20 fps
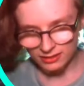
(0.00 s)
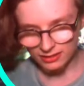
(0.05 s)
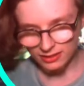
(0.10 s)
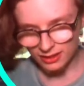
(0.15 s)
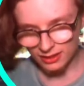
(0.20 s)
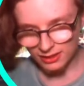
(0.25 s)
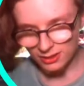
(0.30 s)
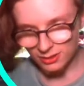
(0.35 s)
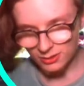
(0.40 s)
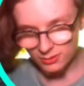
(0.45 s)

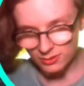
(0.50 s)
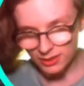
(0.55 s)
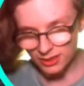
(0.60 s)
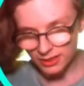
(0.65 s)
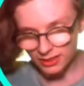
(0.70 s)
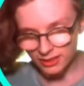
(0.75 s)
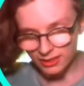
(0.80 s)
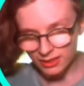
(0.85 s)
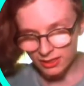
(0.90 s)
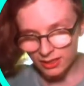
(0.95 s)

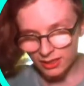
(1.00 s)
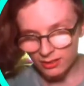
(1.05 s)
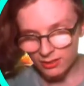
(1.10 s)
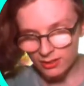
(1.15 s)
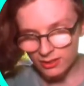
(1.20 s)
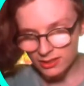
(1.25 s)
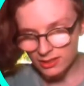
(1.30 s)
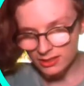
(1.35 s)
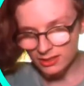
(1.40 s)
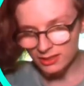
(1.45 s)
Tatsuki
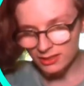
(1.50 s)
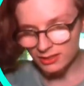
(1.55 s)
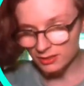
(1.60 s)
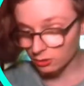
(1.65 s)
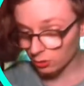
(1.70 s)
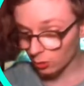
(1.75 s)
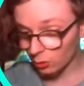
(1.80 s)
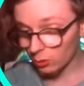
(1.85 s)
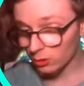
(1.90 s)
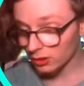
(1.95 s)
notices
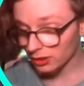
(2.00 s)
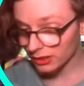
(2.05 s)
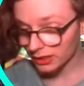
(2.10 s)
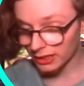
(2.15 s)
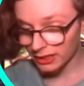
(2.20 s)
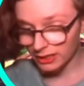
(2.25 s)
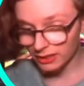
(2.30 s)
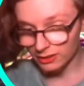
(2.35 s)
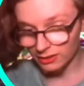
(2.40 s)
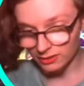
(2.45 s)
or
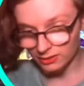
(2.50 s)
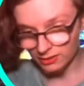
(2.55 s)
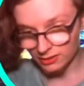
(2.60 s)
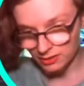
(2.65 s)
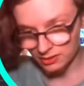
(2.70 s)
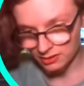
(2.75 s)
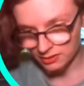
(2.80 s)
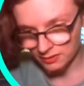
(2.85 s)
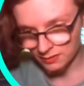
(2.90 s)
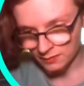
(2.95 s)

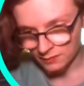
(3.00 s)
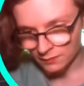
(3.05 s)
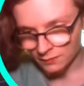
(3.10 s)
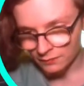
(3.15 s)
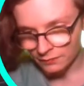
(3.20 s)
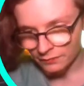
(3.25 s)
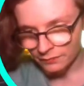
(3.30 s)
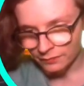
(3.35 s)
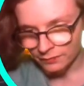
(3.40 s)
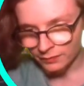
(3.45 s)
cares,
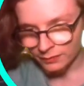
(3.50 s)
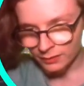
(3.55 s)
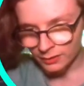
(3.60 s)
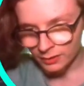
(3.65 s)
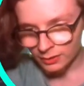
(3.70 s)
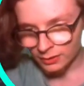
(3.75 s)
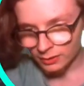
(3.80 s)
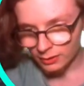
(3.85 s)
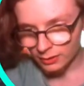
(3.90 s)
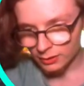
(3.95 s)

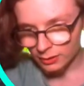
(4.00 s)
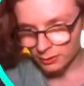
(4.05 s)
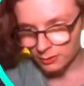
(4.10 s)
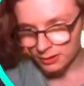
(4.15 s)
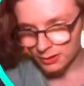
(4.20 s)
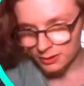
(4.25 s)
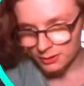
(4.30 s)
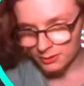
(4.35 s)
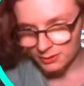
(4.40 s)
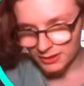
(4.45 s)
though
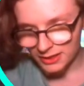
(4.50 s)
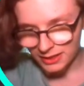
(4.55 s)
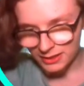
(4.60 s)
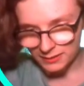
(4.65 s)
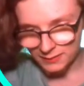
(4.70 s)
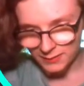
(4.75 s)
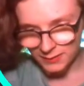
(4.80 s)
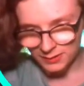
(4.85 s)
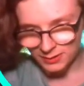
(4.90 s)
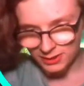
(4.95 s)
I do get
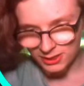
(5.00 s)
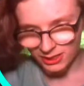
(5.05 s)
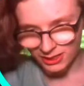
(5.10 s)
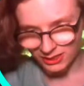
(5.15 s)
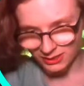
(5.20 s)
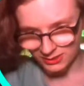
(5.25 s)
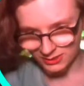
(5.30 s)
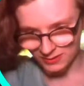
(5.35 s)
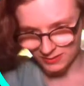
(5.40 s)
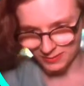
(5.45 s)
a few
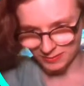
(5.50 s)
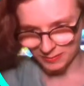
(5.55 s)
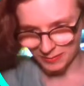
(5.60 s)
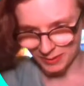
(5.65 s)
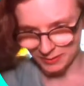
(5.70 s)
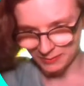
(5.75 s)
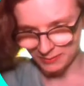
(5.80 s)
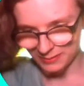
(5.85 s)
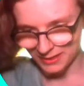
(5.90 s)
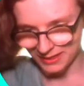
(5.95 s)
chuckles from
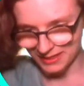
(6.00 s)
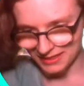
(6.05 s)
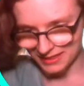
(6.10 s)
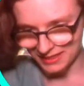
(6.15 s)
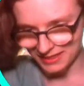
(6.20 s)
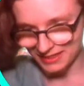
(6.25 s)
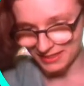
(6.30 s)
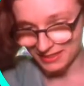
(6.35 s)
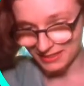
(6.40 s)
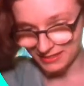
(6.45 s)
my
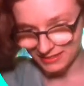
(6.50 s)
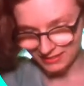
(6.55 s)
friends.